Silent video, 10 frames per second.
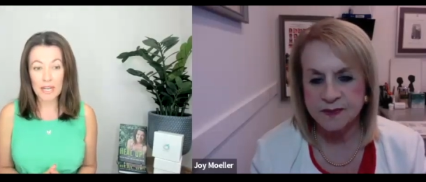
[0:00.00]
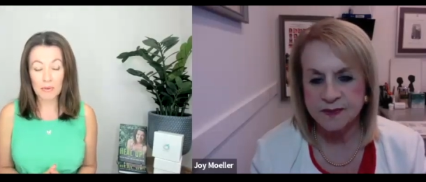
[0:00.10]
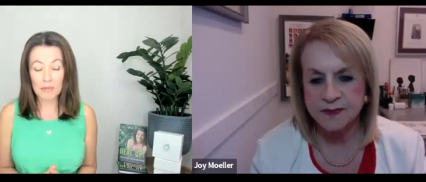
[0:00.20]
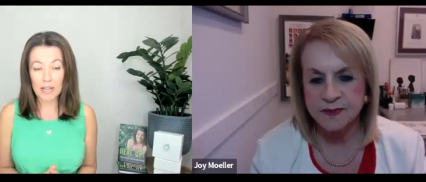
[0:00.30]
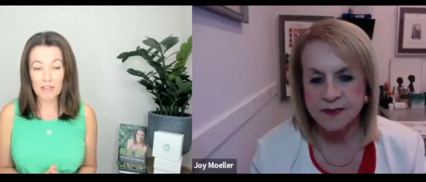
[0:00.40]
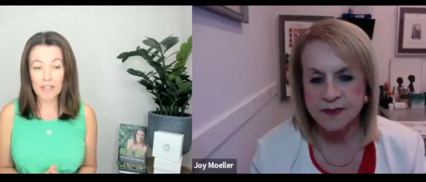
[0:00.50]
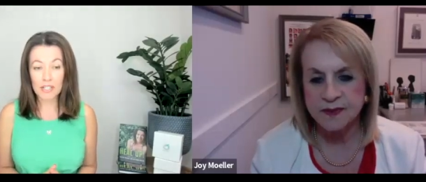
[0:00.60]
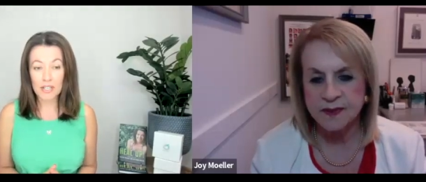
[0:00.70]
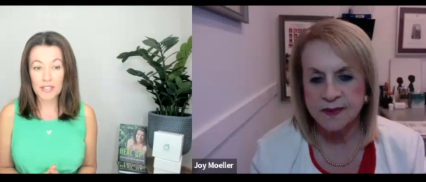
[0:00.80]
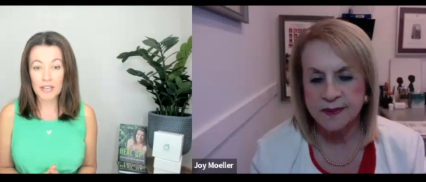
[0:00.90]
Speaker 1: apnea with
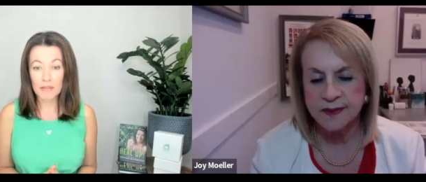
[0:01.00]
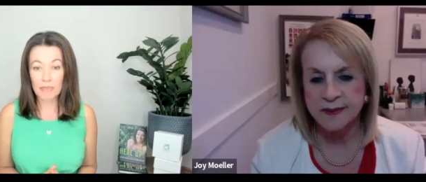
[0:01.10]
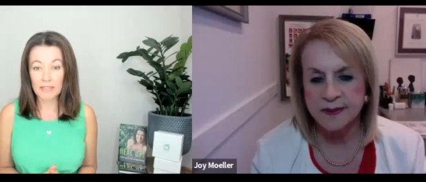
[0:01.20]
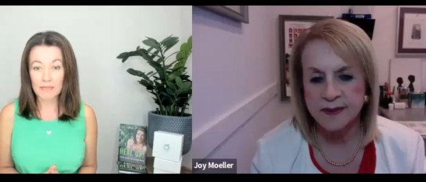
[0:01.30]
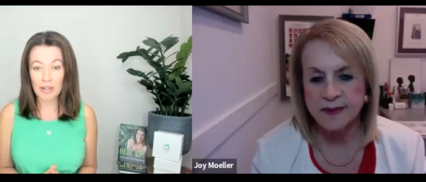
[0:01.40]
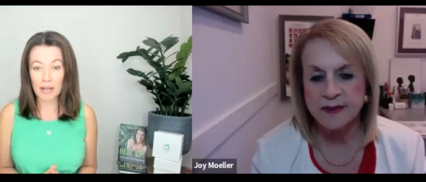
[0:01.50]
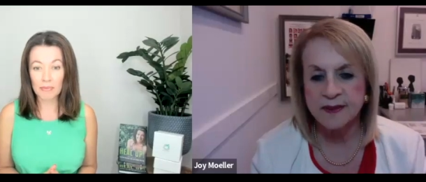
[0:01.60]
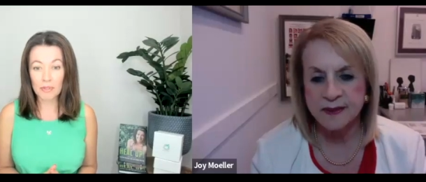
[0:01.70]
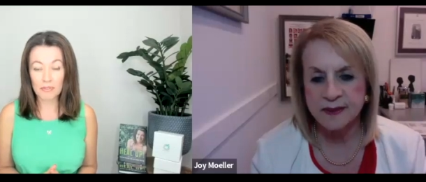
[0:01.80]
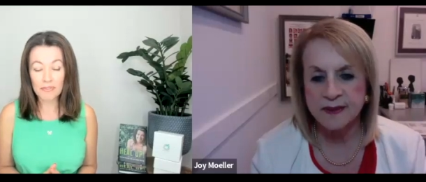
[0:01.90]
myofunctional therapy
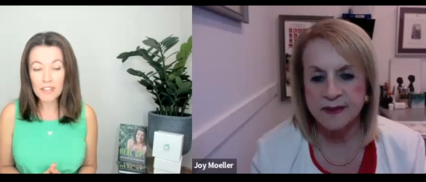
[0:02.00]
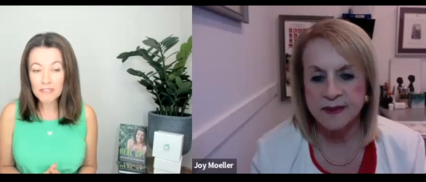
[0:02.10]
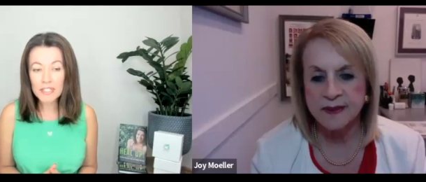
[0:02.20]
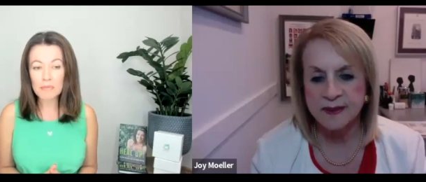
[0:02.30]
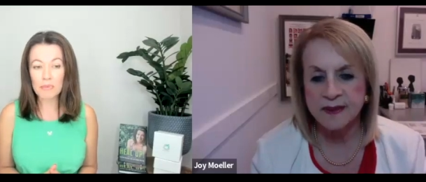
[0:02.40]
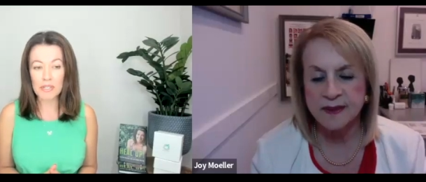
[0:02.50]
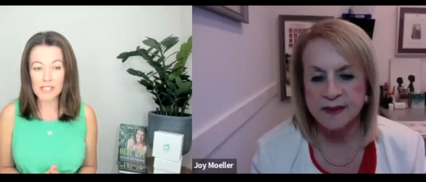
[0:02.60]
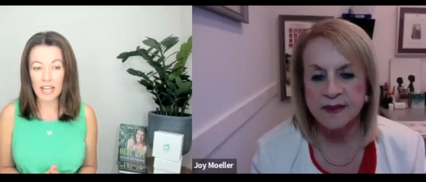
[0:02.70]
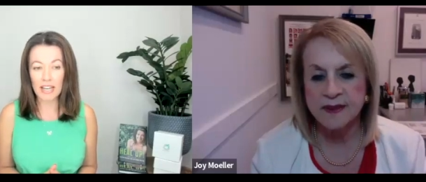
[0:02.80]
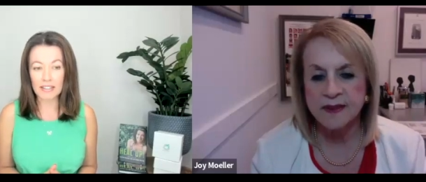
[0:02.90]
up to
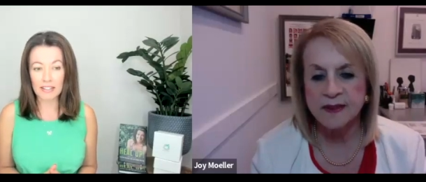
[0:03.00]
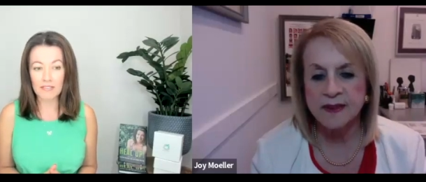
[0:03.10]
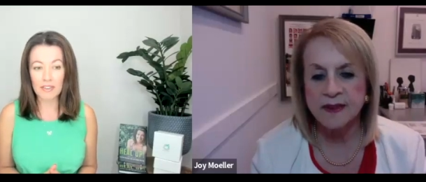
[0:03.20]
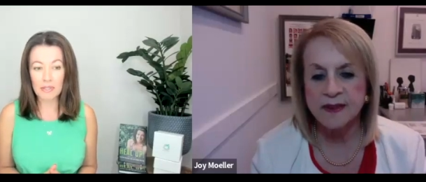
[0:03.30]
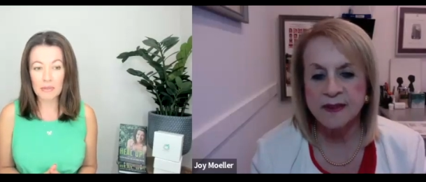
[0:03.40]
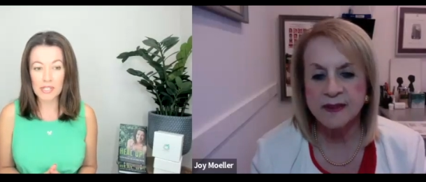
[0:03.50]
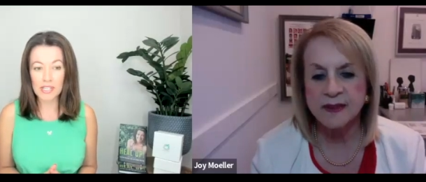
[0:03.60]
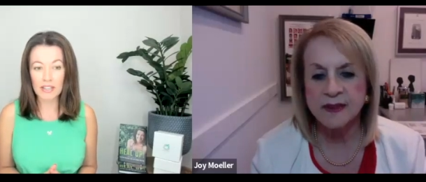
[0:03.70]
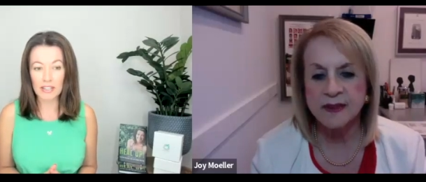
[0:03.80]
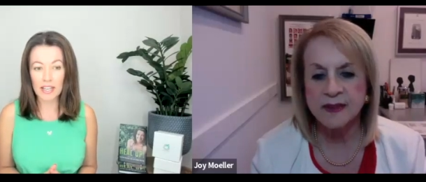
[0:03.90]
50% in
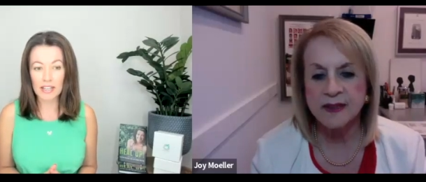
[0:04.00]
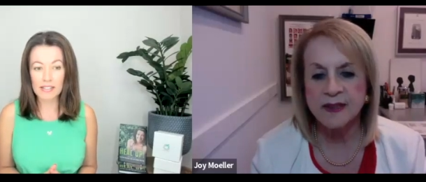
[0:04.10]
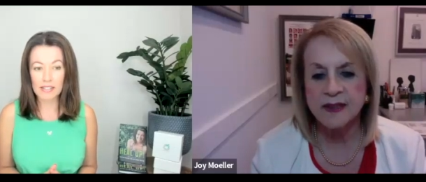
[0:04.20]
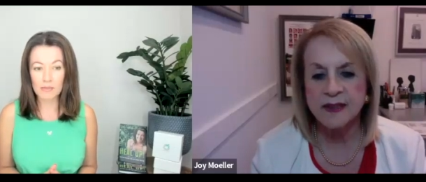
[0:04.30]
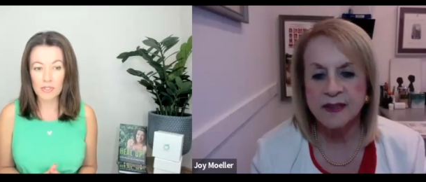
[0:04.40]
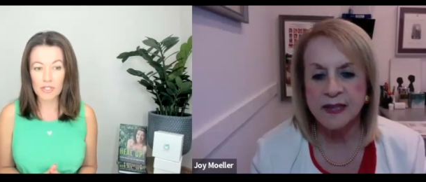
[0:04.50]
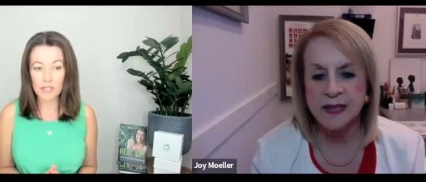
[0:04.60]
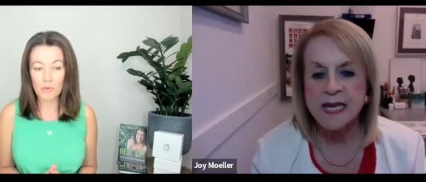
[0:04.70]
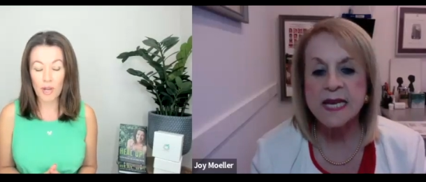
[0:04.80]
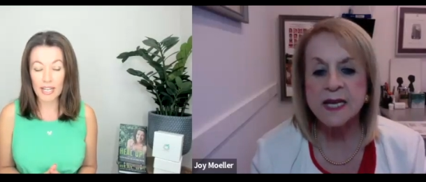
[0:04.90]
50% of the cases, which
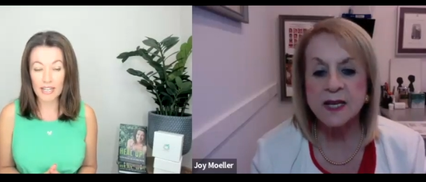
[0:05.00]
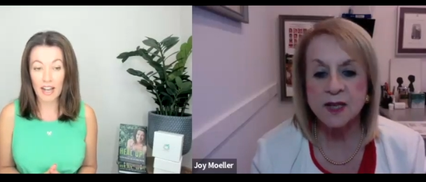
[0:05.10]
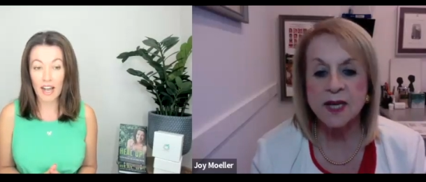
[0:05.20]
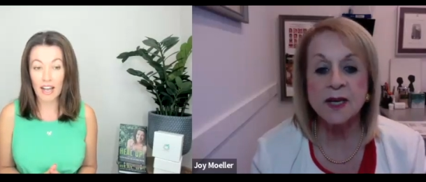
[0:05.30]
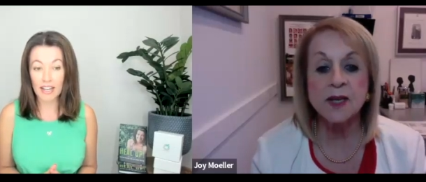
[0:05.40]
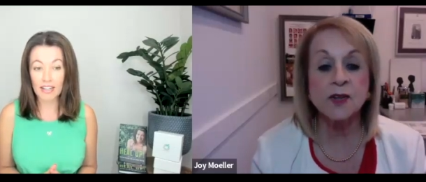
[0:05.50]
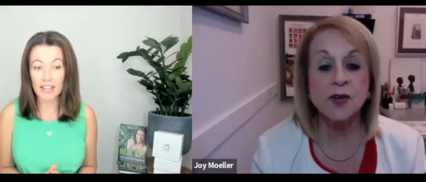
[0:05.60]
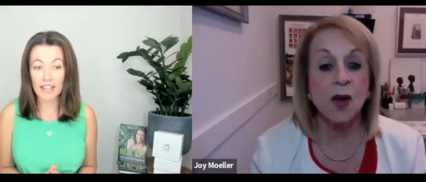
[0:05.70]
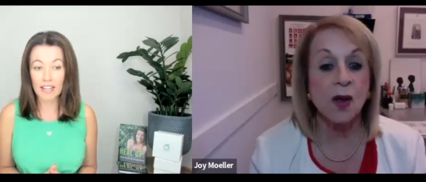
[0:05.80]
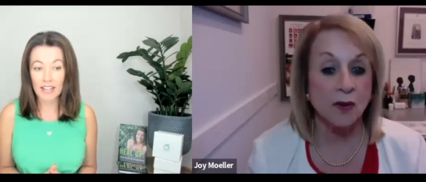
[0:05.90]
is quite in high.
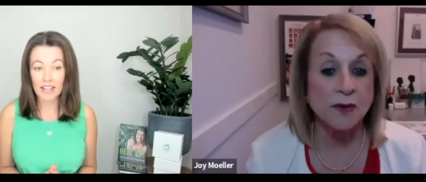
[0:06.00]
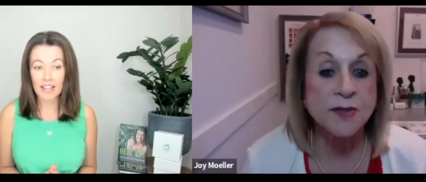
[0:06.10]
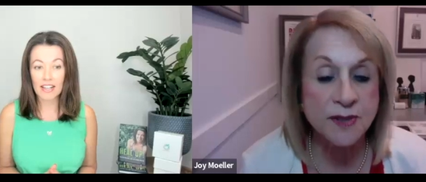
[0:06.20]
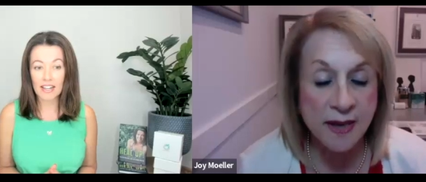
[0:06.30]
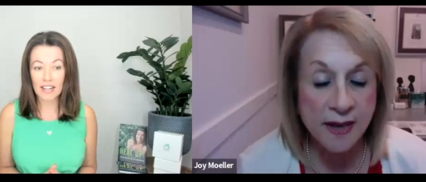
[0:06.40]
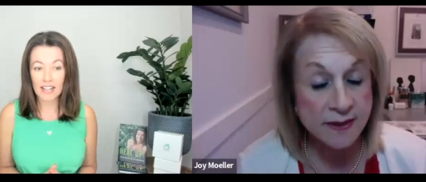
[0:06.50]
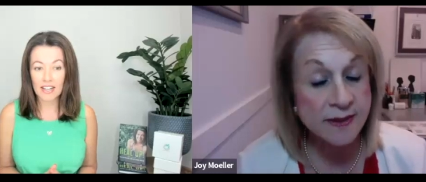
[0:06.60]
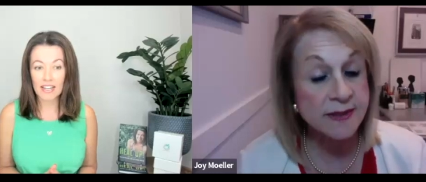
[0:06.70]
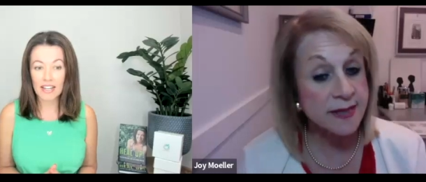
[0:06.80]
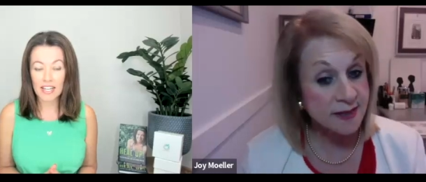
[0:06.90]
Speaker 2: adults and
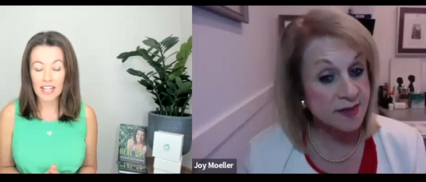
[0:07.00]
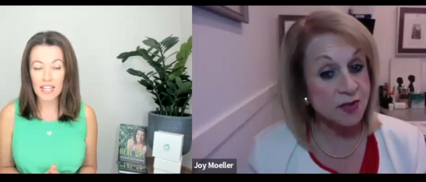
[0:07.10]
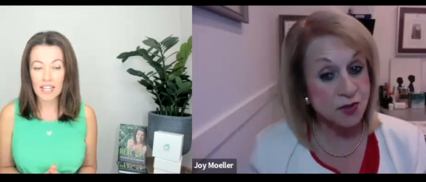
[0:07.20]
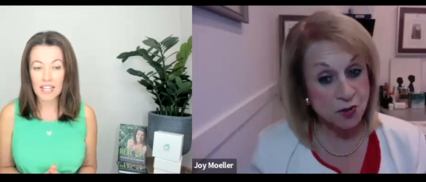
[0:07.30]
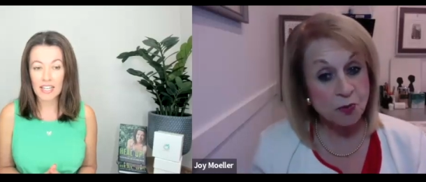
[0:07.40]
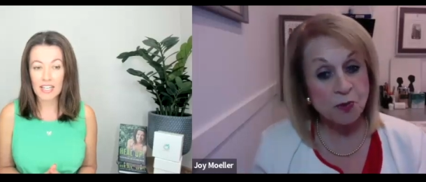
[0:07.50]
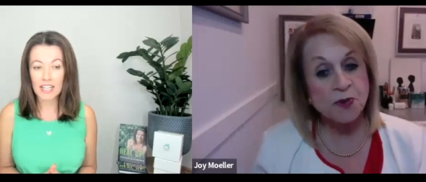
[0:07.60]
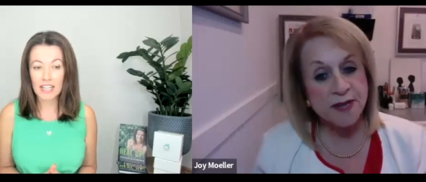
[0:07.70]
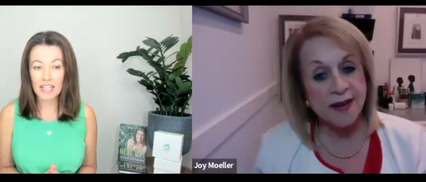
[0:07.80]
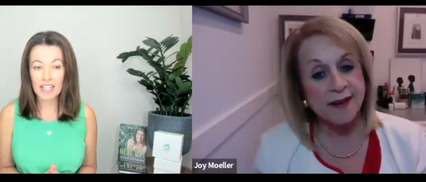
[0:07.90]
62%
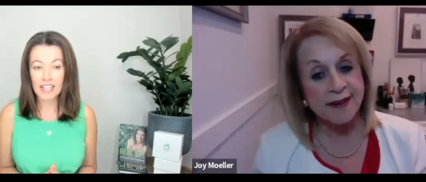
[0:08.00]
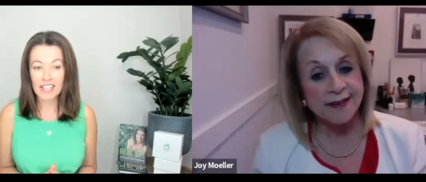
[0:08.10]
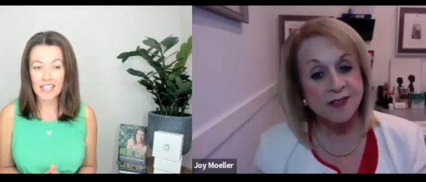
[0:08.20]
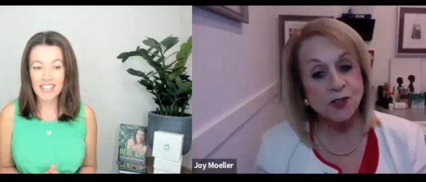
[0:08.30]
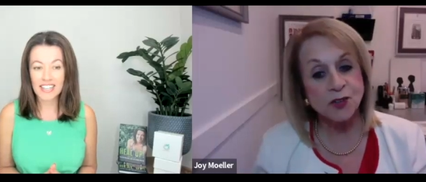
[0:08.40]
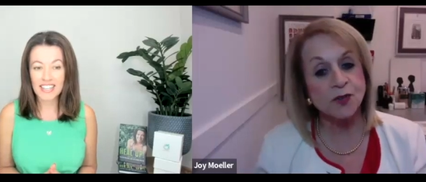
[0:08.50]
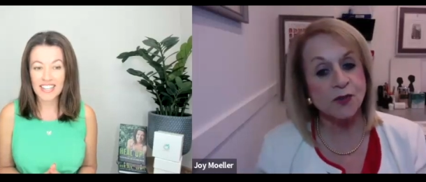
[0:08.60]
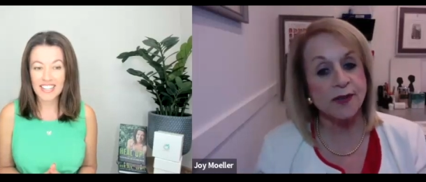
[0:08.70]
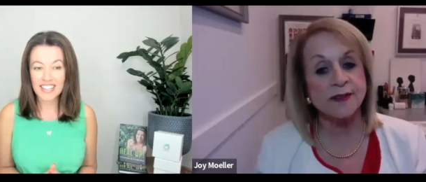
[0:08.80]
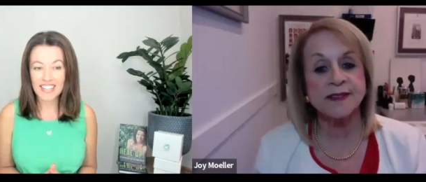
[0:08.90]
in children.
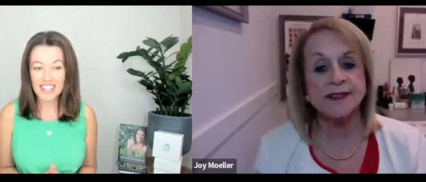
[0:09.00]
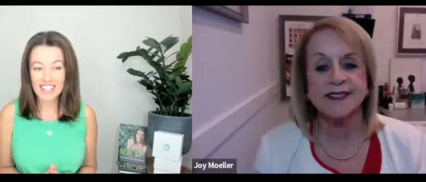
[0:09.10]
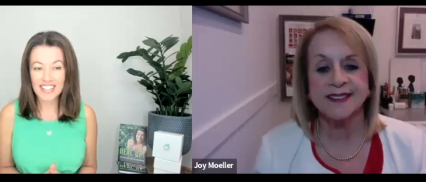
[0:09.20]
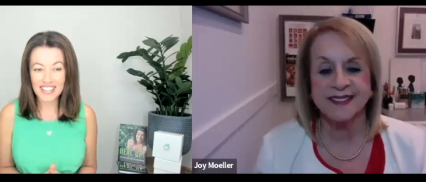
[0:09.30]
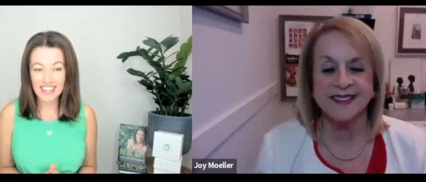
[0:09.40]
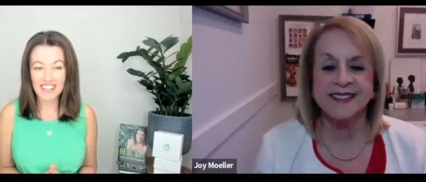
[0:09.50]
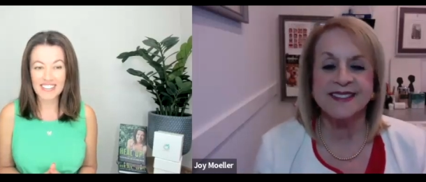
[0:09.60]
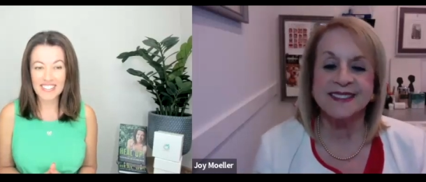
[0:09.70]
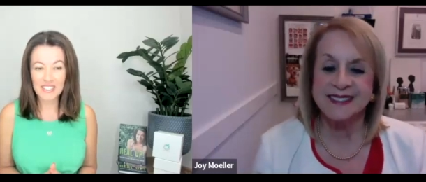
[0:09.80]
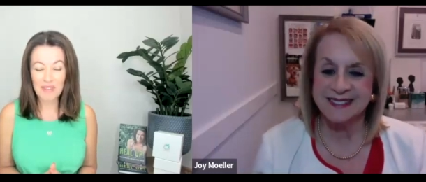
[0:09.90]

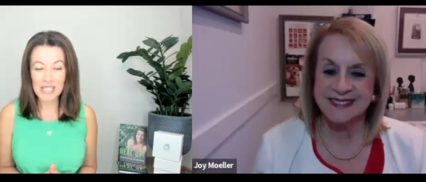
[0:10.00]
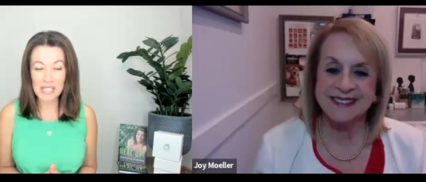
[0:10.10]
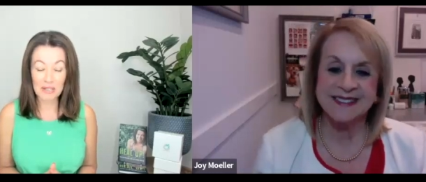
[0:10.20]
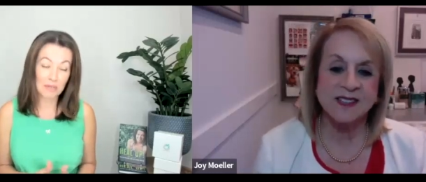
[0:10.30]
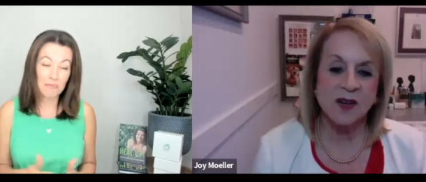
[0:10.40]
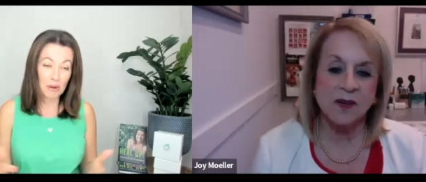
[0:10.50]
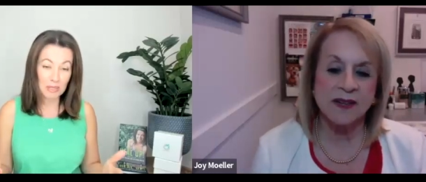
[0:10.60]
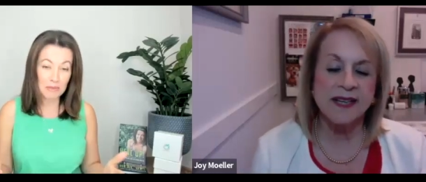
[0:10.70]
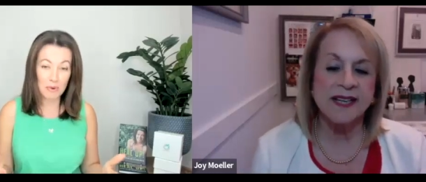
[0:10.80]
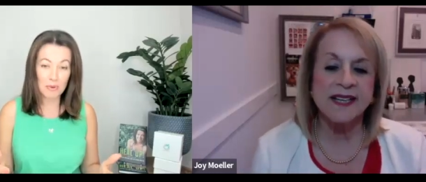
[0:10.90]
Speaker 1: Yeah, amazing. They're
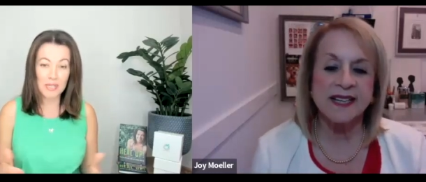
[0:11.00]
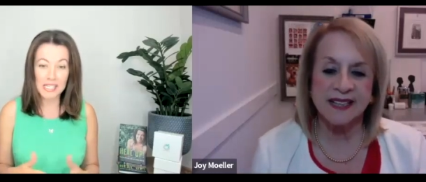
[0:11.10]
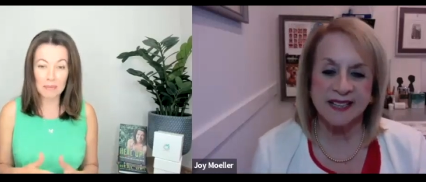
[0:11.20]
probably more